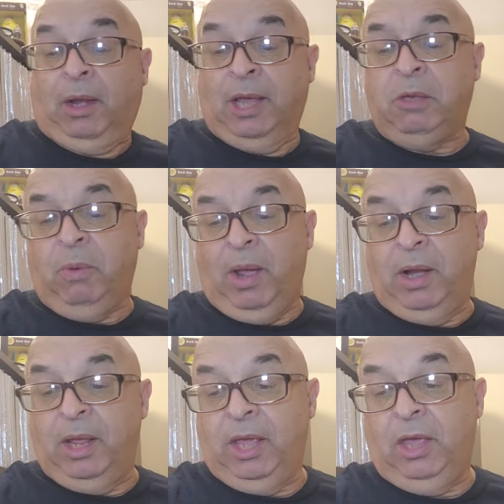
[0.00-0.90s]
This
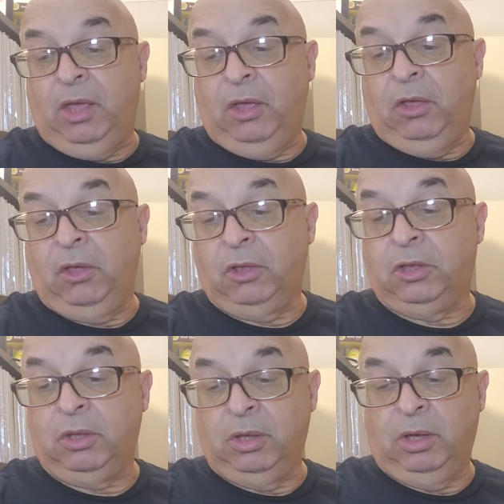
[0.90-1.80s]
one
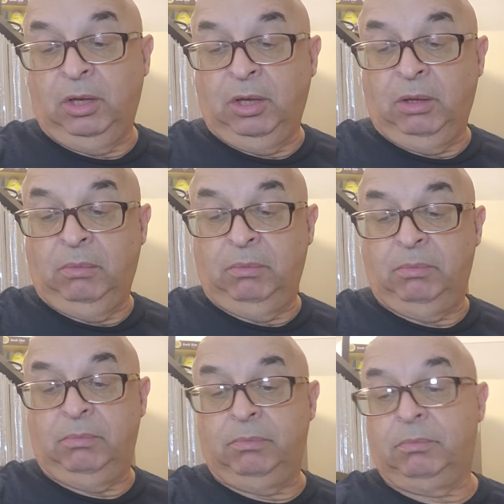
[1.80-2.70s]
is
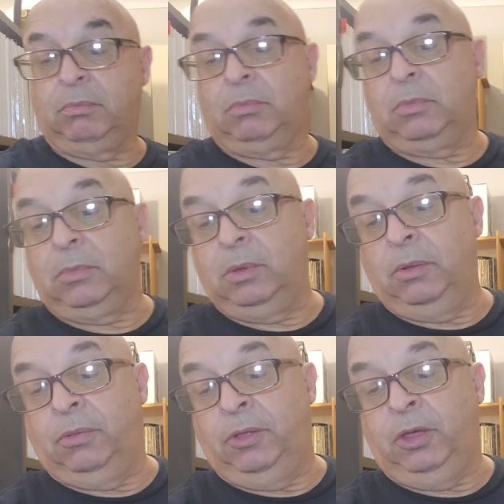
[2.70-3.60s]

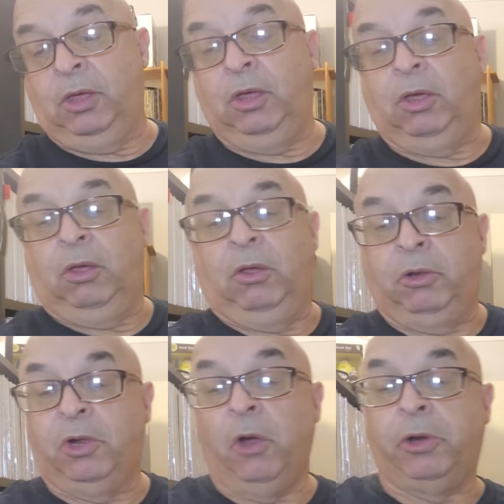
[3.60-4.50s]
the
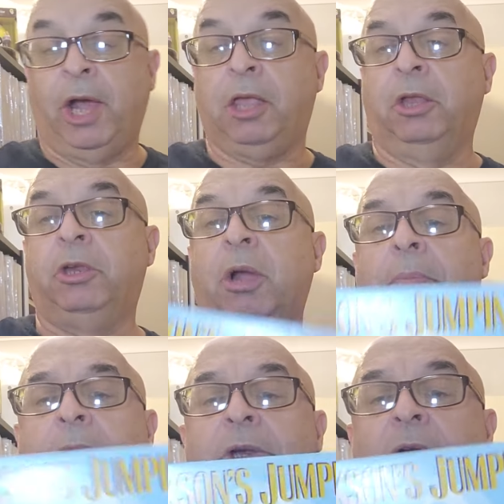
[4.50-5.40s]
Joe Jackson Jump and